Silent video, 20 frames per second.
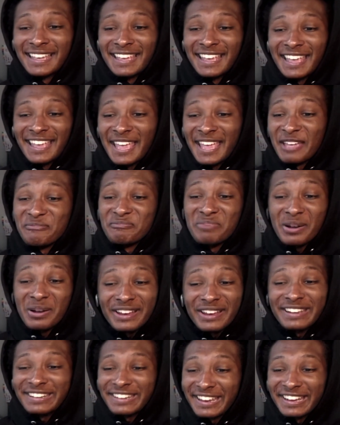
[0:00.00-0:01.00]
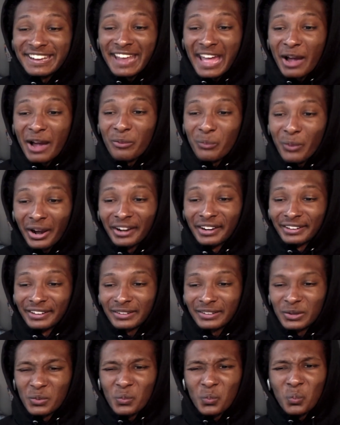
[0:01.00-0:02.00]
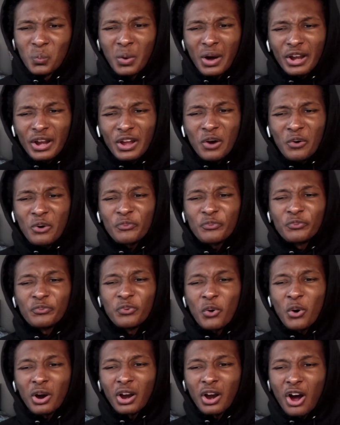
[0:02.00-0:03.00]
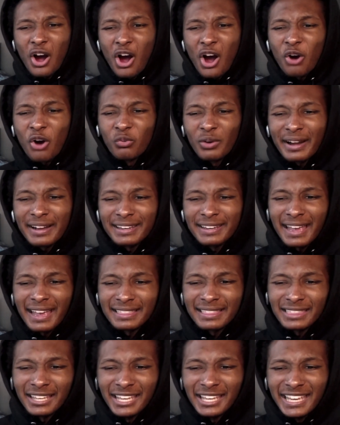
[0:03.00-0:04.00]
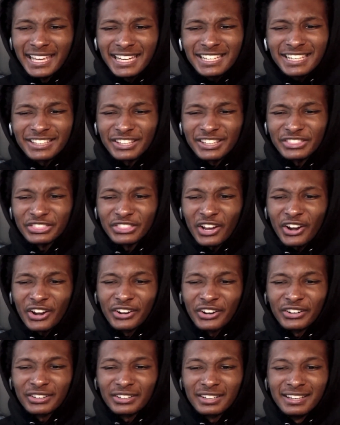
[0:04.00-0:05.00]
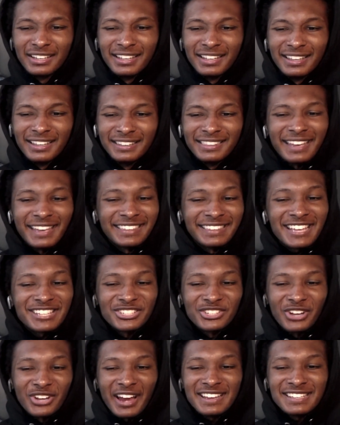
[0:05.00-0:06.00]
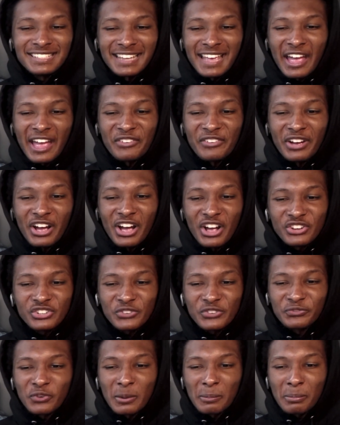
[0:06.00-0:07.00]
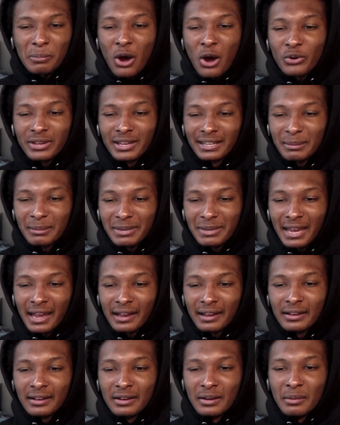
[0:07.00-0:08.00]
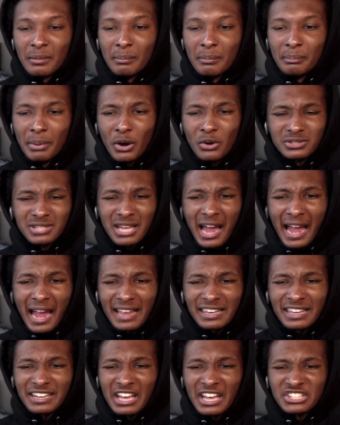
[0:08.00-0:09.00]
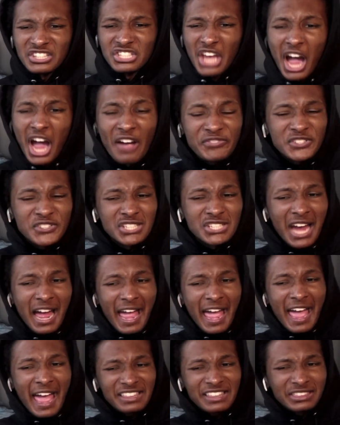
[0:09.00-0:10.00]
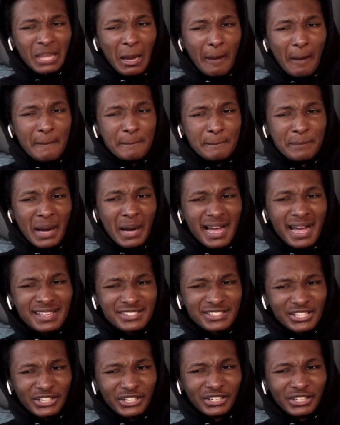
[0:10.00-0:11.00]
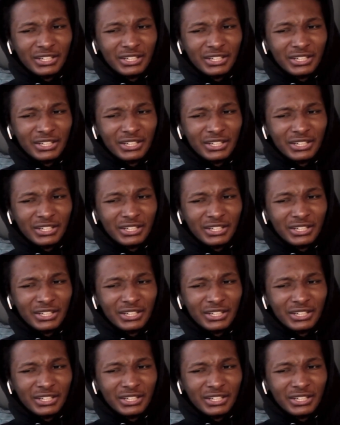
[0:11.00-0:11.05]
And putting in that work. 104 already at the end of the third. Like, that's crazy to have 104. Oh, yeah. Give me that. Bones Highland, a tough shot at the buzzer